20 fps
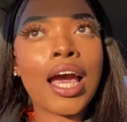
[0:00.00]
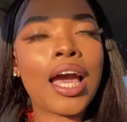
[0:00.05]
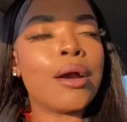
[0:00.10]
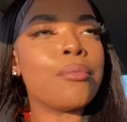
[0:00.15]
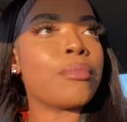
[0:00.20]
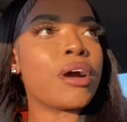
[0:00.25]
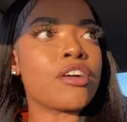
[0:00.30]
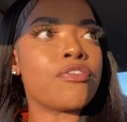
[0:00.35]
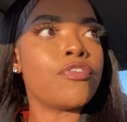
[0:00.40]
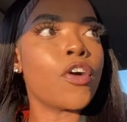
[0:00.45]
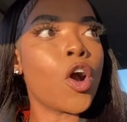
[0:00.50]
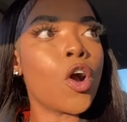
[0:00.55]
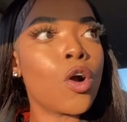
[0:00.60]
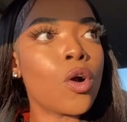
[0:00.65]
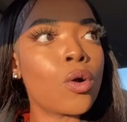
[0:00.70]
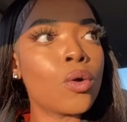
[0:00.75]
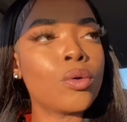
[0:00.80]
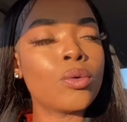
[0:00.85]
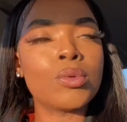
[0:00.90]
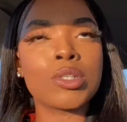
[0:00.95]
My
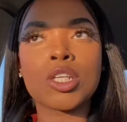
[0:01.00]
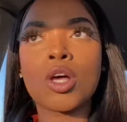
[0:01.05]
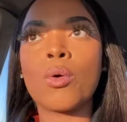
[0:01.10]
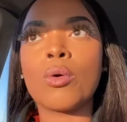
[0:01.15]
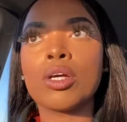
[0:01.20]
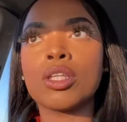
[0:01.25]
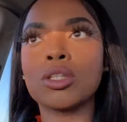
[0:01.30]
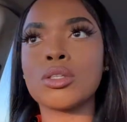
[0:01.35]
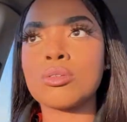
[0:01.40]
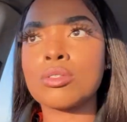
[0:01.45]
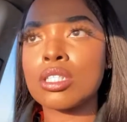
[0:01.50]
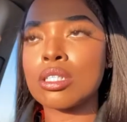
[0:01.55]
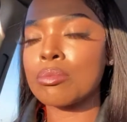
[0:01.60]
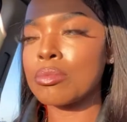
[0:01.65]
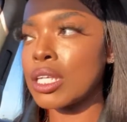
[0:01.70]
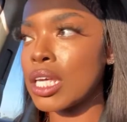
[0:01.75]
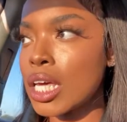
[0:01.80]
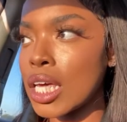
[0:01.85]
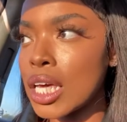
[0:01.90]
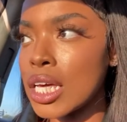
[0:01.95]
phone was going through some
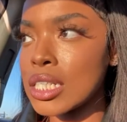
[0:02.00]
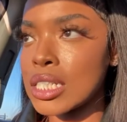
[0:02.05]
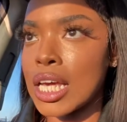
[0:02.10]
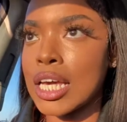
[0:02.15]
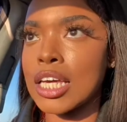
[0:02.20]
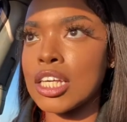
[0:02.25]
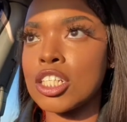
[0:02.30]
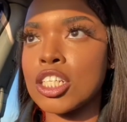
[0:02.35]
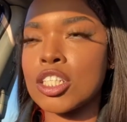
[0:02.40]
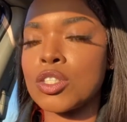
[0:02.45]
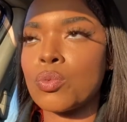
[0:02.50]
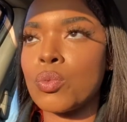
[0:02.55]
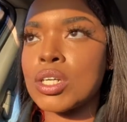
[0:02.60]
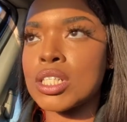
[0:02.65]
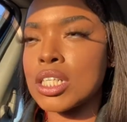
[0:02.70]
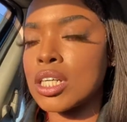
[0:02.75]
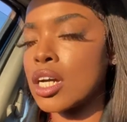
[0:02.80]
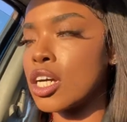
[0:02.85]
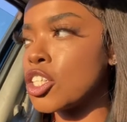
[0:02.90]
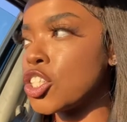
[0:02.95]
things, like it just
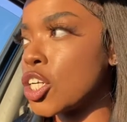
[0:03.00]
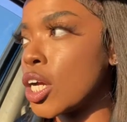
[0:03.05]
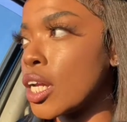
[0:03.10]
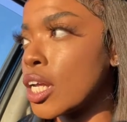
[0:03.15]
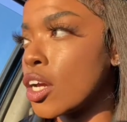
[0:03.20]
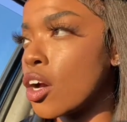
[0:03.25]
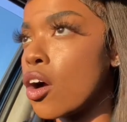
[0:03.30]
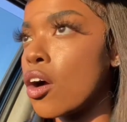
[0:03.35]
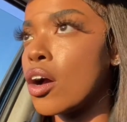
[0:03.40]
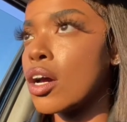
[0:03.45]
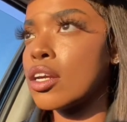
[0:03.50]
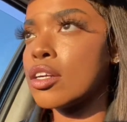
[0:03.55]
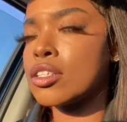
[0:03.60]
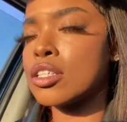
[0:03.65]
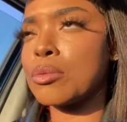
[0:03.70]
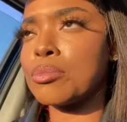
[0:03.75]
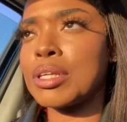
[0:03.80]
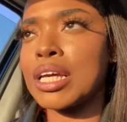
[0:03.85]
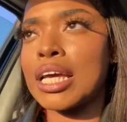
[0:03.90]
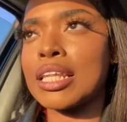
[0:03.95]
wasn't shutting on or
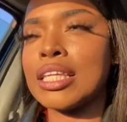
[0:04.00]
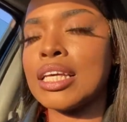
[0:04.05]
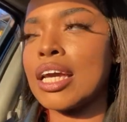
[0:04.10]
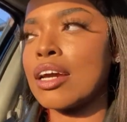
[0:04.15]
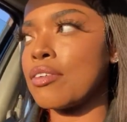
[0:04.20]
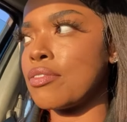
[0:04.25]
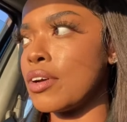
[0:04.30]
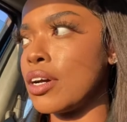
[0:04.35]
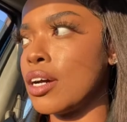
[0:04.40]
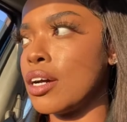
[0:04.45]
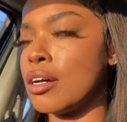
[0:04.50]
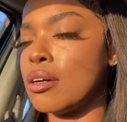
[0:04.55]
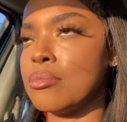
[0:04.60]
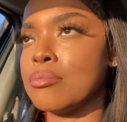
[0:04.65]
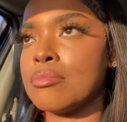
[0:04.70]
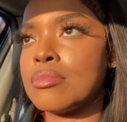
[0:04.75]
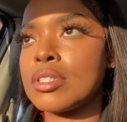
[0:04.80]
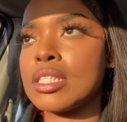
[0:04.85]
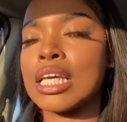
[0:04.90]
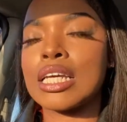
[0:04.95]
something. I think I
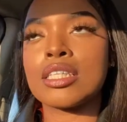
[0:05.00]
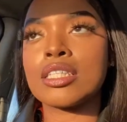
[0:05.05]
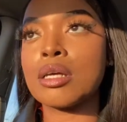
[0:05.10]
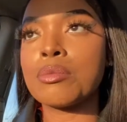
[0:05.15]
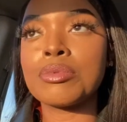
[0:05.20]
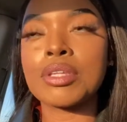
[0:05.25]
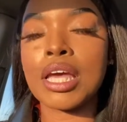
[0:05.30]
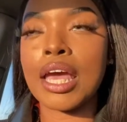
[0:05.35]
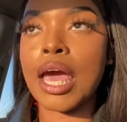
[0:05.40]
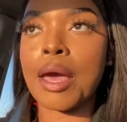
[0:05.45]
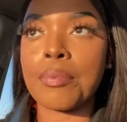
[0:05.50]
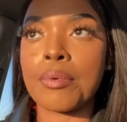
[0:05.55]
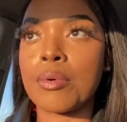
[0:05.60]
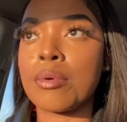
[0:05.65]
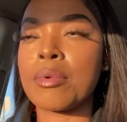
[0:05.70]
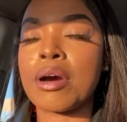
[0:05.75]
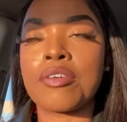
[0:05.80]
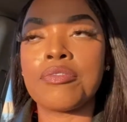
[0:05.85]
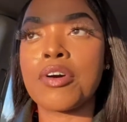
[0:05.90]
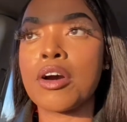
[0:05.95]
like something happened with
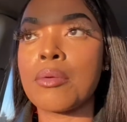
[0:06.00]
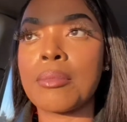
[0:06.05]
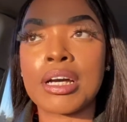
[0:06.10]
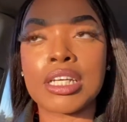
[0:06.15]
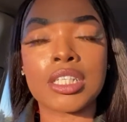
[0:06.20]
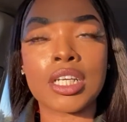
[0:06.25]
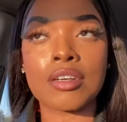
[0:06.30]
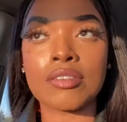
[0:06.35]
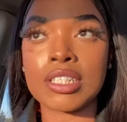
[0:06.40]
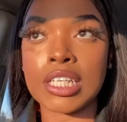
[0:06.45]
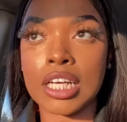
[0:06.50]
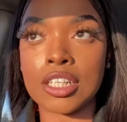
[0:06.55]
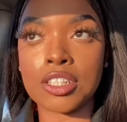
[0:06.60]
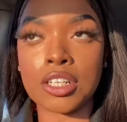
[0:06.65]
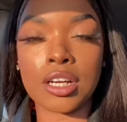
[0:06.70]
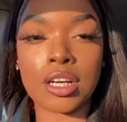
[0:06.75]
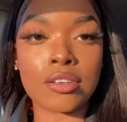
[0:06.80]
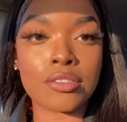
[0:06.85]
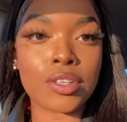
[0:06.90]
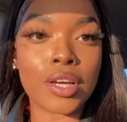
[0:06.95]
my phone, my service got shut
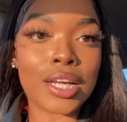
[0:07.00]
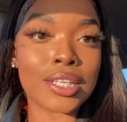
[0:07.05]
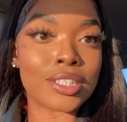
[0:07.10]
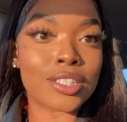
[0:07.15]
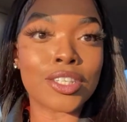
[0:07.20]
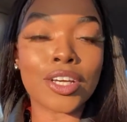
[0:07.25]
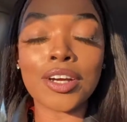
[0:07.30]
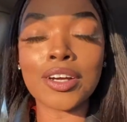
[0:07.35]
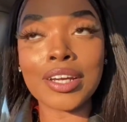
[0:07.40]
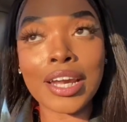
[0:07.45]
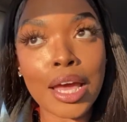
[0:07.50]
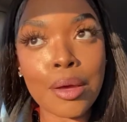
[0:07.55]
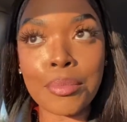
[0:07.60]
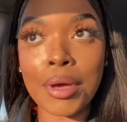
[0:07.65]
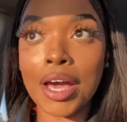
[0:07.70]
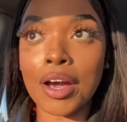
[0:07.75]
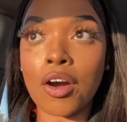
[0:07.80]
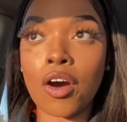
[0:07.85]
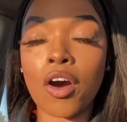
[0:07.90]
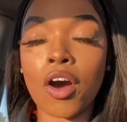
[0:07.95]
off, so I had to turn that
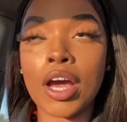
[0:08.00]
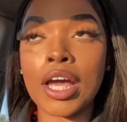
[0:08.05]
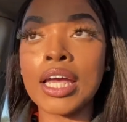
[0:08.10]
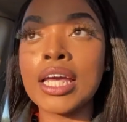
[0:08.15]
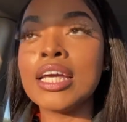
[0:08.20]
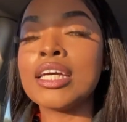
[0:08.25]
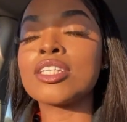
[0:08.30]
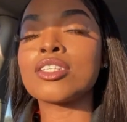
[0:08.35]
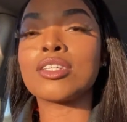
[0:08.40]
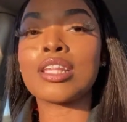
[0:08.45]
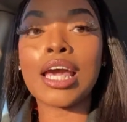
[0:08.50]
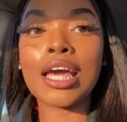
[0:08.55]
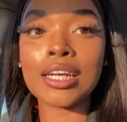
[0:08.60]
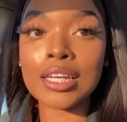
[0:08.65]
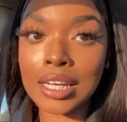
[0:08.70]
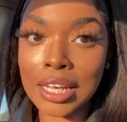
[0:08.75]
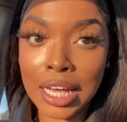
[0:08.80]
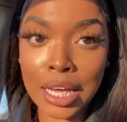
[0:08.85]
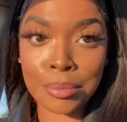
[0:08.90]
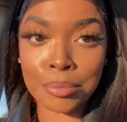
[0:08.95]
back on. So that
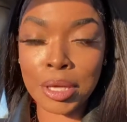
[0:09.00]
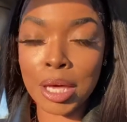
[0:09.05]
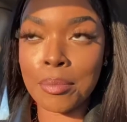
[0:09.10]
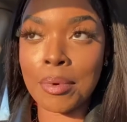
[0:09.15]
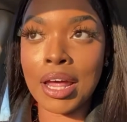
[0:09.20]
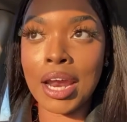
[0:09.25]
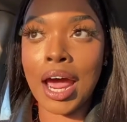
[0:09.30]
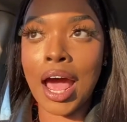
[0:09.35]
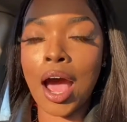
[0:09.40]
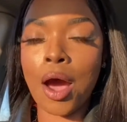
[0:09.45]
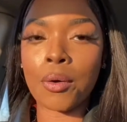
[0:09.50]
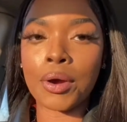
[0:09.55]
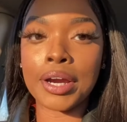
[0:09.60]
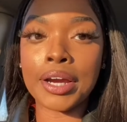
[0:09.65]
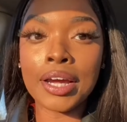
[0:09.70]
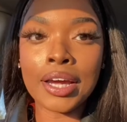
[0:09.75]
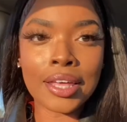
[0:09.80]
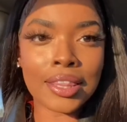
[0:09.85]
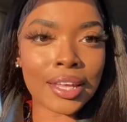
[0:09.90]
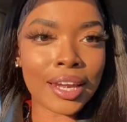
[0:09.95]
delayed me about an hour.
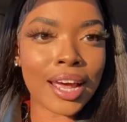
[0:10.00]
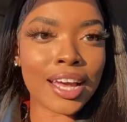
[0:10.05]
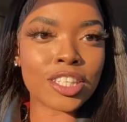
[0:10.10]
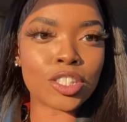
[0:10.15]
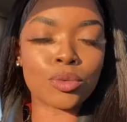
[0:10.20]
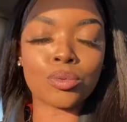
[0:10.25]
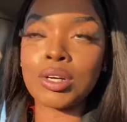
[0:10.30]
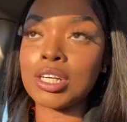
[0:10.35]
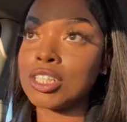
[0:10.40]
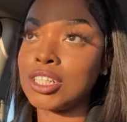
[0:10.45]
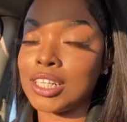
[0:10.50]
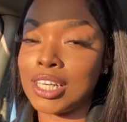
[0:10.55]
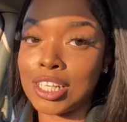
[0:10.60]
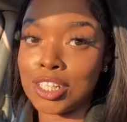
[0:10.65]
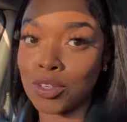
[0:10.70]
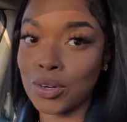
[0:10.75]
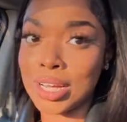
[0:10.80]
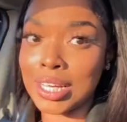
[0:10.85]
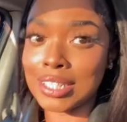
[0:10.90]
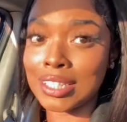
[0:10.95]
Then I had to rush to get
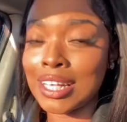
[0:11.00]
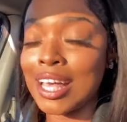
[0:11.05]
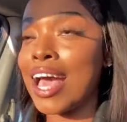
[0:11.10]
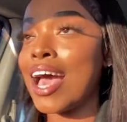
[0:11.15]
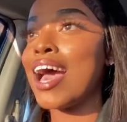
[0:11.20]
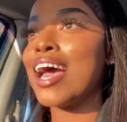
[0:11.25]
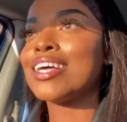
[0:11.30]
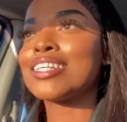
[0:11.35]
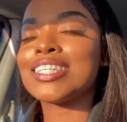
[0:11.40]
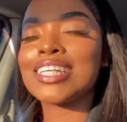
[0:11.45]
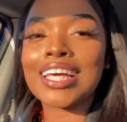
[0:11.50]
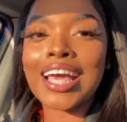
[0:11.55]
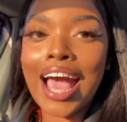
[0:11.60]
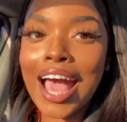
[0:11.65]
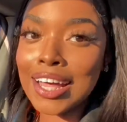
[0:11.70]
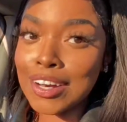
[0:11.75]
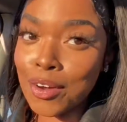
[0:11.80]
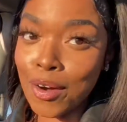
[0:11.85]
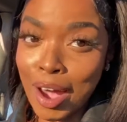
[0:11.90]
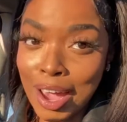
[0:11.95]
dressed. See,
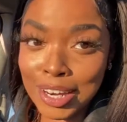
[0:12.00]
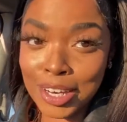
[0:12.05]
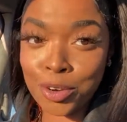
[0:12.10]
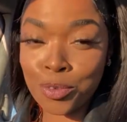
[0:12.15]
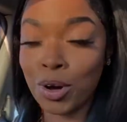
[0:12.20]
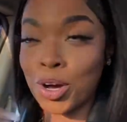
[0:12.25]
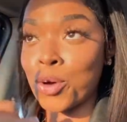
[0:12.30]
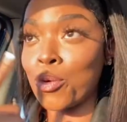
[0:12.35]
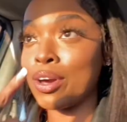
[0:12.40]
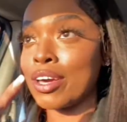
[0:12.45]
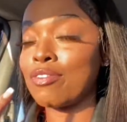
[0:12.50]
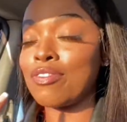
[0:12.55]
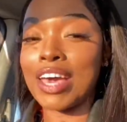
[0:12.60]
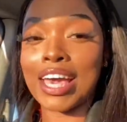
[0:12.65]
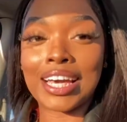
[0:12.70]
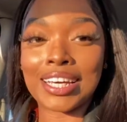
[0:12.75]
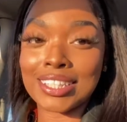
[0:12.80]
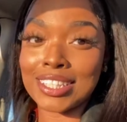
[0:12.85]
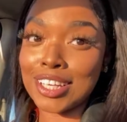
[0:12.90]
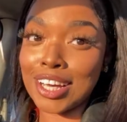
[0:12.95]
I know how to do a quick face.
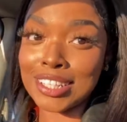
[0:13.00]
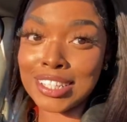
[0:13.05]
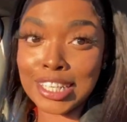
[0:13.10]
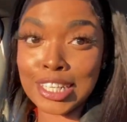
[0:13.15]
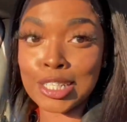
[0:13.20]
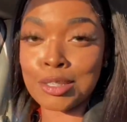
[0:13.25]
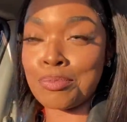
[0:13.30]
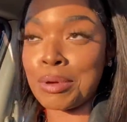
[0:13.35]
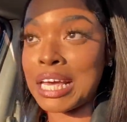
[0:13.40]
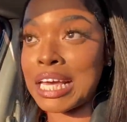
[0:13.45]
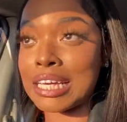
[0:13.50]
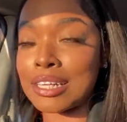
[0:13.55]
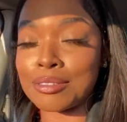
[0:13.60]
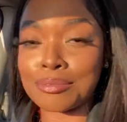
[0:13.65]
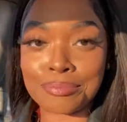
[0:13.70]
Y'all see this beat?